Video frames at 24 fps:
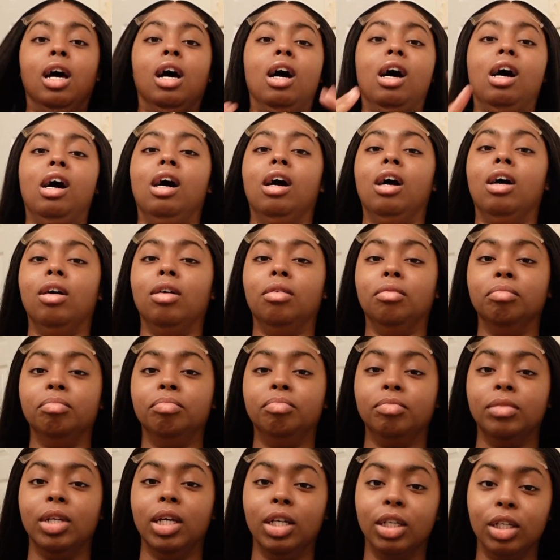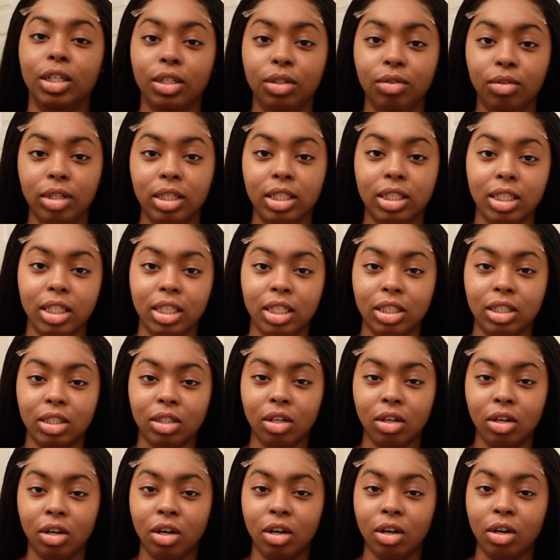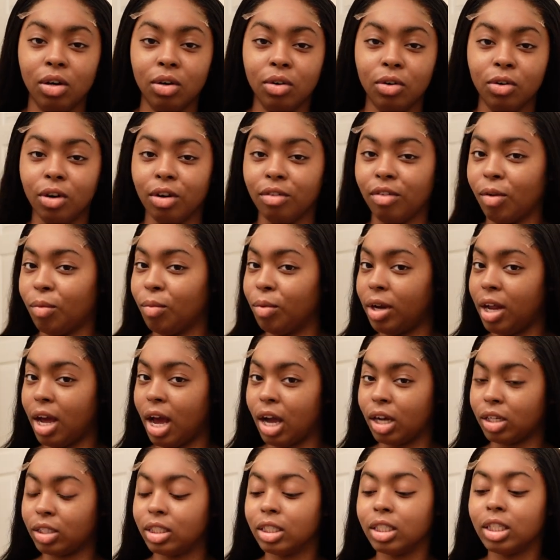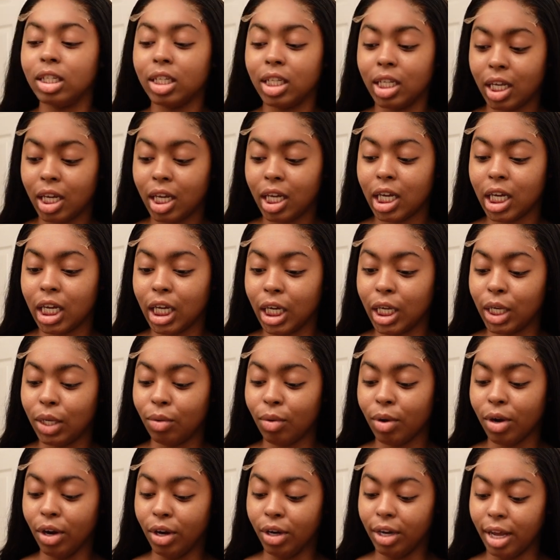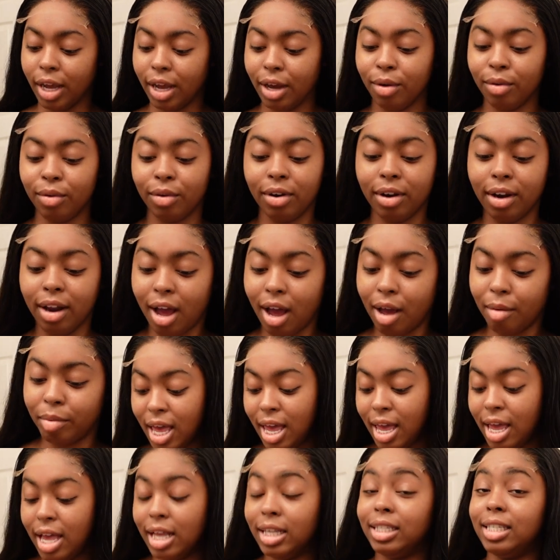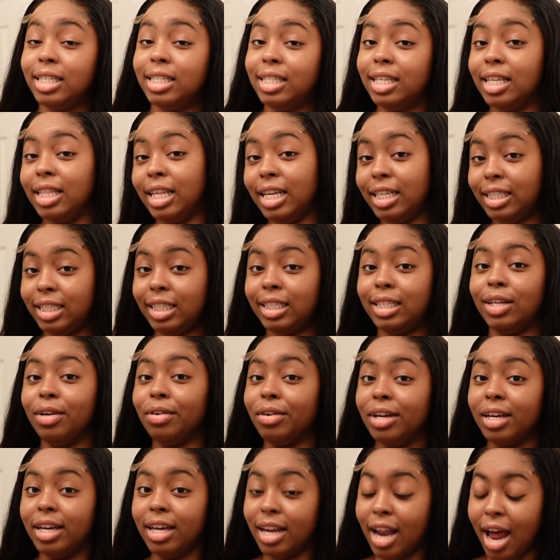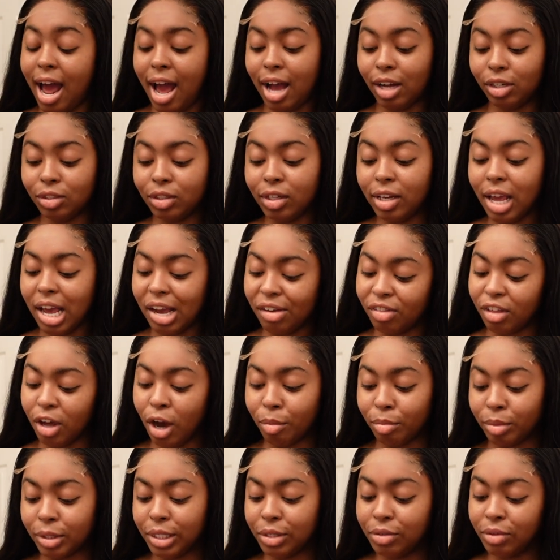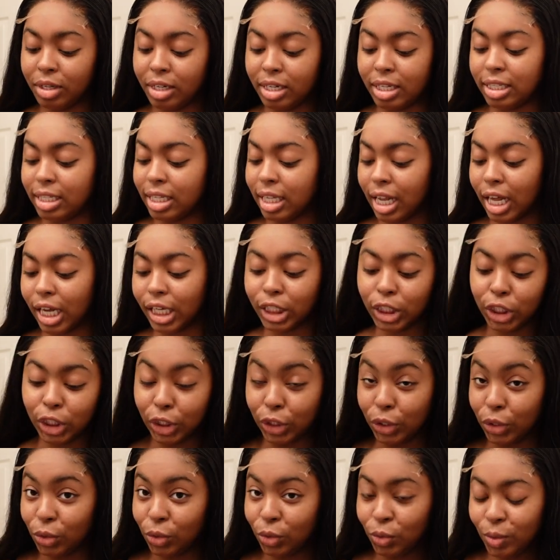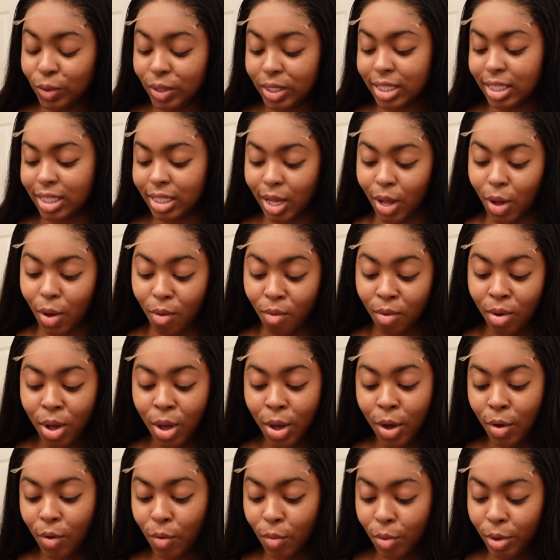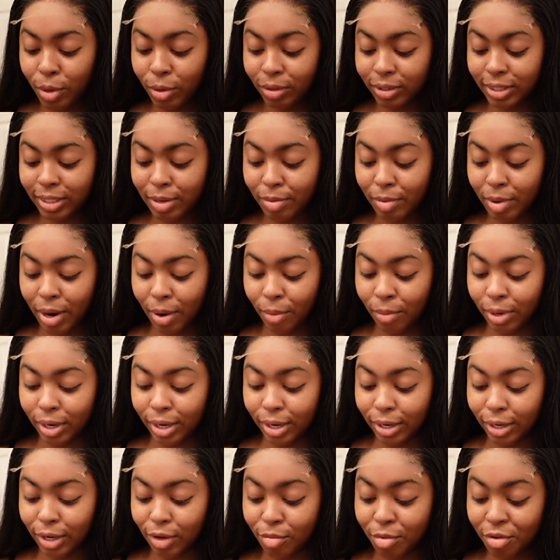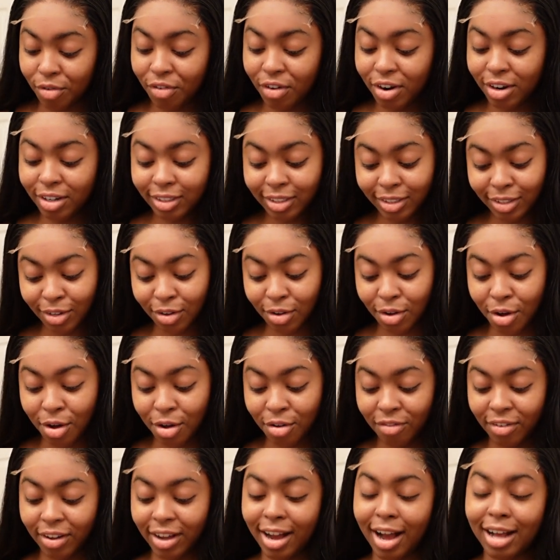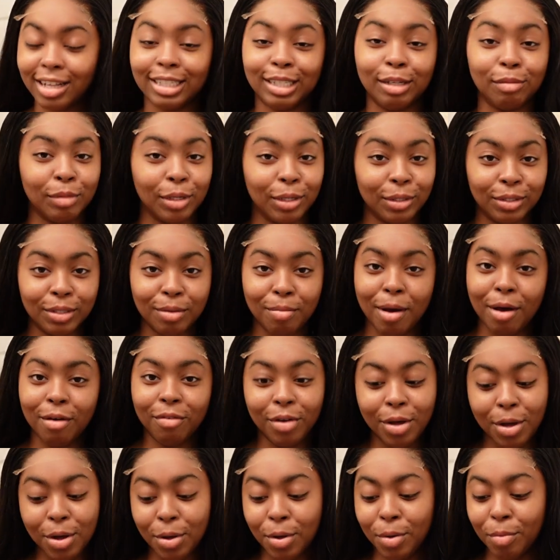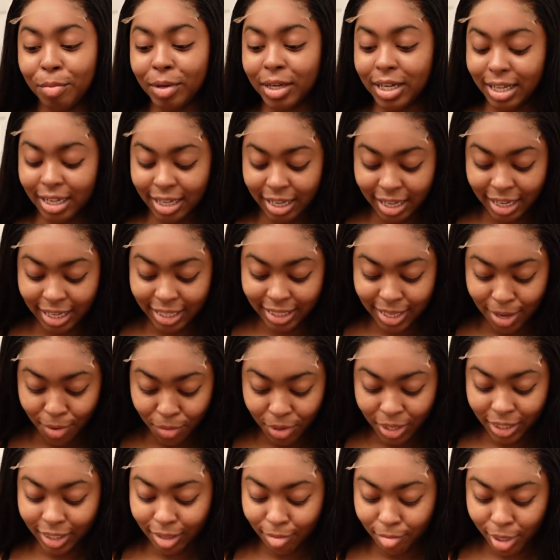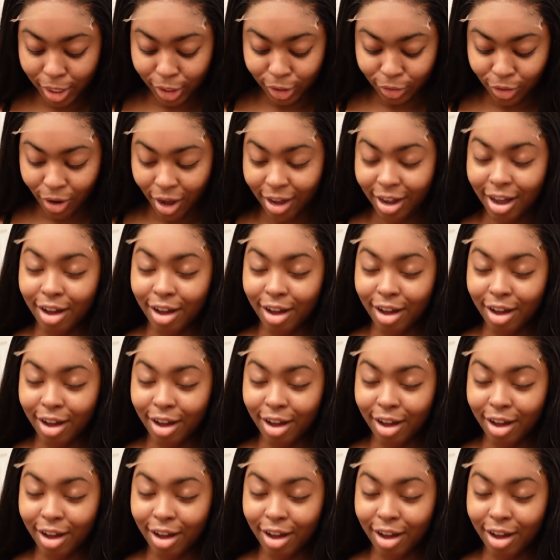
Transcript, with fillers: um, a glueless install or if I want to actually glue her down or not. And since the lace is so good, I actually have the opportunity to like choose. So we're going to see what I want to do. But first off, I got some notes on my phone because I wanted to make sure I